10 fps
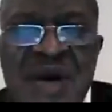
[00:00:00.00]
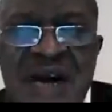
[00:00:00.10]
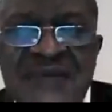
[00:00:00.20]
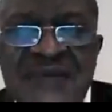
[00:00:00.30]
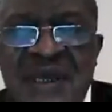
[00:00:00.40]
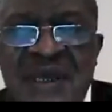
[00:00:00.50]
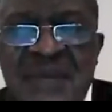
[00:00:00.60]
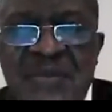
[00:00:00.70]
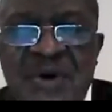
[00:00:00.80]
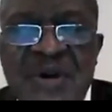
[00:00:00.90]
Do you
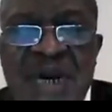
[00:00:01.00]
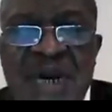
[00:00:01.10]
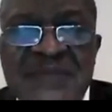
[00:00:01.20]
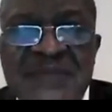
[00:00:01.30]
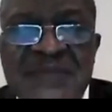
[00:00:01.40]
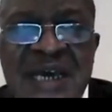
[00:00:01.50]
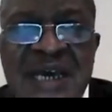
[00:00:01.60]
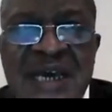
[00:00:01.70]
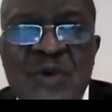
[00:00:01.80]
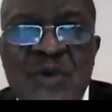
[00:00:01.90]
have programs that
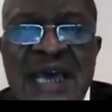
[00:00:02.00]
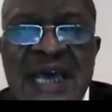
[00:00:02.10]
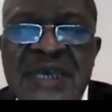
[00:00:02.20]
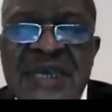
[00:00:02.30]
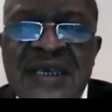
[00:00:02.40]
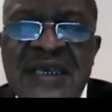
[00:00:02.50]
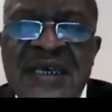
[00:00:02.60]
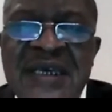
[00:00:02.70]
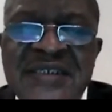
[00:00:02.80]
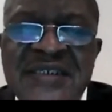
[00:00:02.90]
can quickly help me
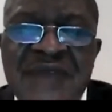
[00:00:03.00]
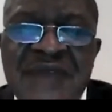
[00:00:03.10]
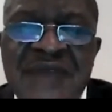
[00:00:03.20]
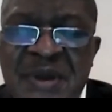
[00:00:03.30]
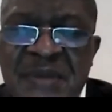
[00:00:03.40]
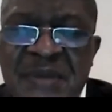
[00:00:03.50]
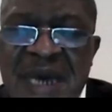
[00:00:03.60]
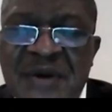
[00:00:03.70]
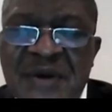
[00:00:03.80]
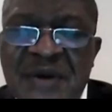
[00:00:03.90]
drive up
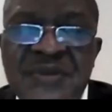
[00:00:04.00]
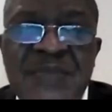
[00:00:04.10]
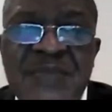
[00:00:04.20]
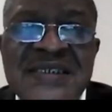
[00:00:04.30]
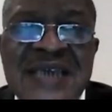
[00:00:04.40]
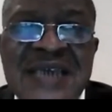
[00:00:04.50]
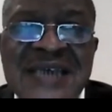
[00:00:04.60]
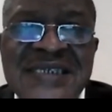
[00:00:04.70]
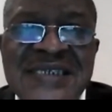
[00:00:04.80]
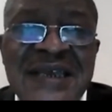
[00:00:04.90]
my growth plans
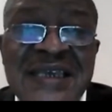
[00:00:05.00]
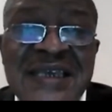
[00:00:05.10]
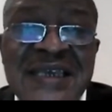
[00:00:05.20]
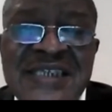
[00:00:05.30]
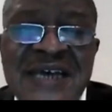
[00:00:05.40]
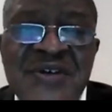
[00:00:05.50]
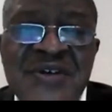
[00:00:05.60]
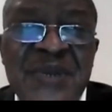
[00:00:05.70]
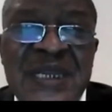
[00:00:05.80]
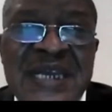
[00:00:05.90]
as a
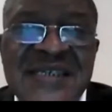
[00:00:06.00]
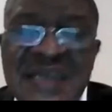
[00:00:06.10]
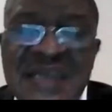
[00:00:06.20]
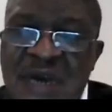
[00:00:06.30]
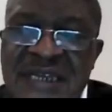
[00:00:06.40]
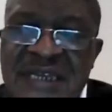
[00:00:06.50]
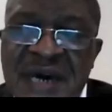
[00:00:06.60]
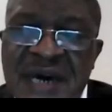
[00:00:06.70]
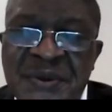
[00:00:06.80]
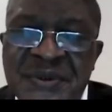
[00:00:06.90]
startup less than 1
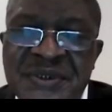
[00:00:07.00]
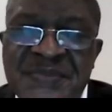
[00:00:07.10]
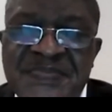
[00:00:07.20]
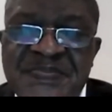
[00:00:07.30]
year old?